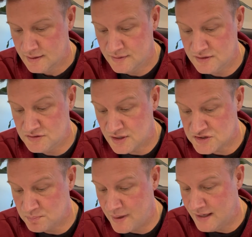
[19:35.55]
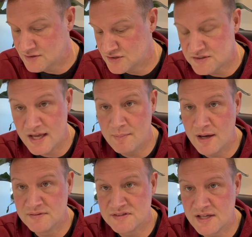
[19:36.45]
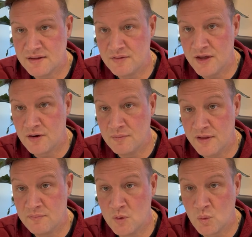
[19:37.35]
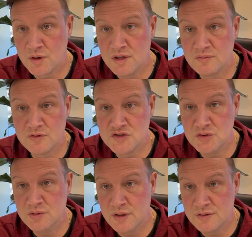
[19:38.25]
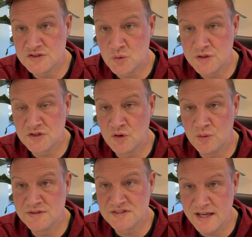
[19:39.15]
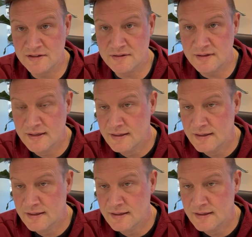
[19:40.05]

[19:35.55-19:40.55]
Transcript: The Dutch bank just came out and said that they have been working for 2 years towards a gold standard.